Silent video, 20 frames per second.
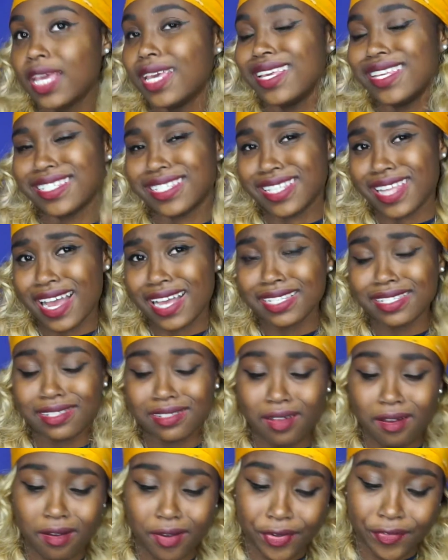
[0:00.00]
it's not
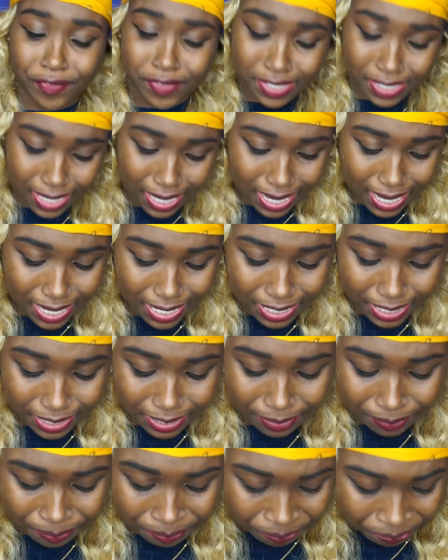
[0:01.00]
soft and
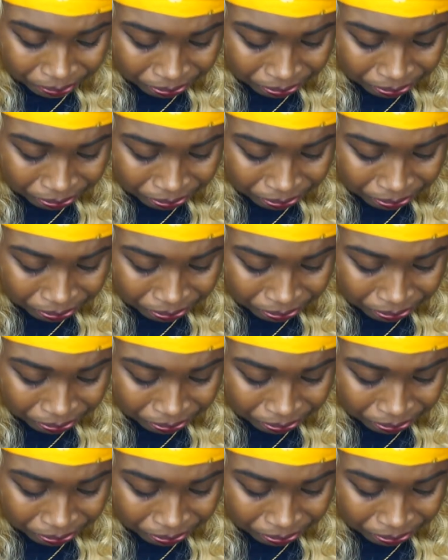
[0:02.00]
um